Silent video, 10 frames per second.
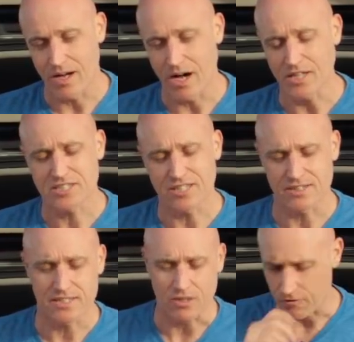I
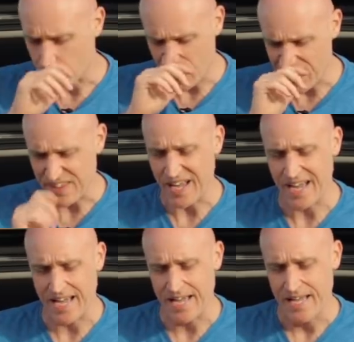started off with,
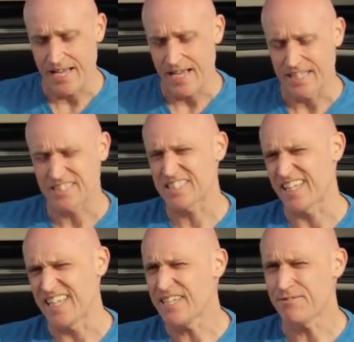as I
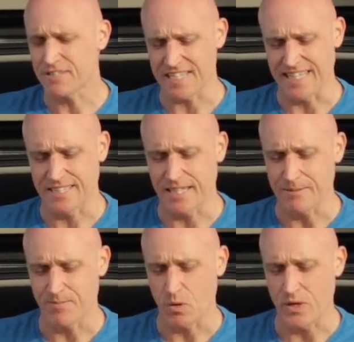said, a Leaf Ascenta,
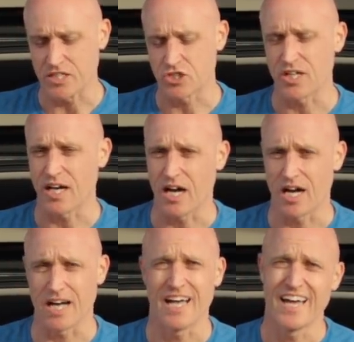which,
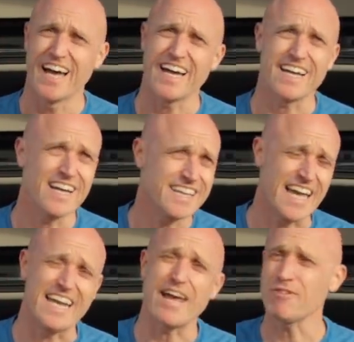
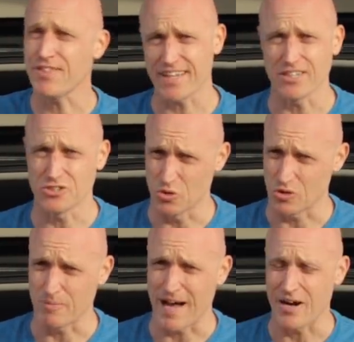again, everything I
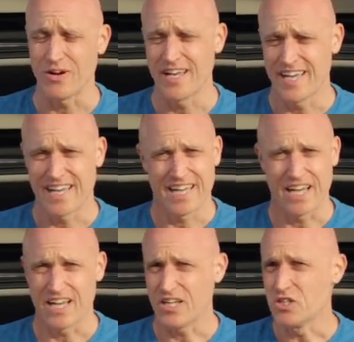talk about,
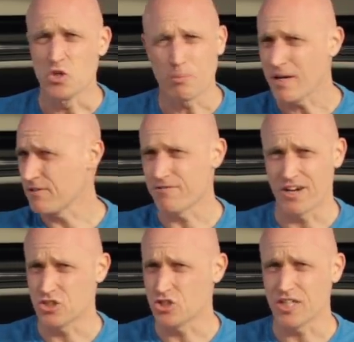you'll be able to
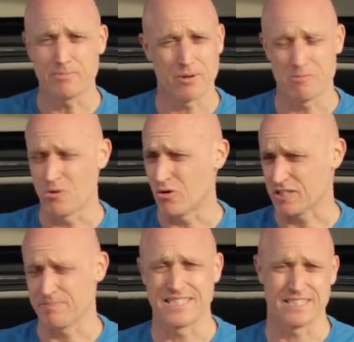find cheaper, more
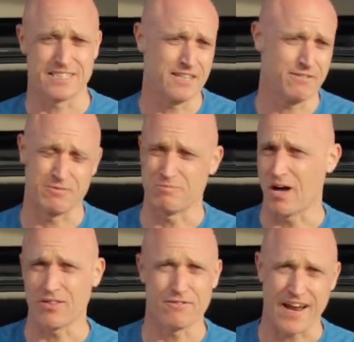expensive,
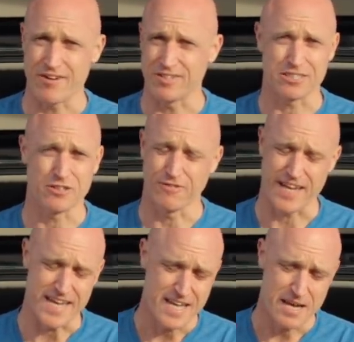other variants of
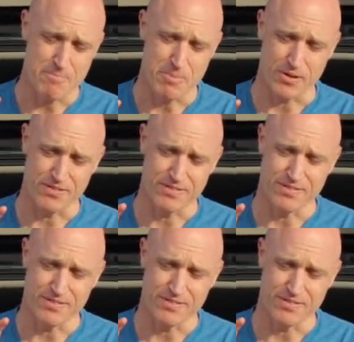it, but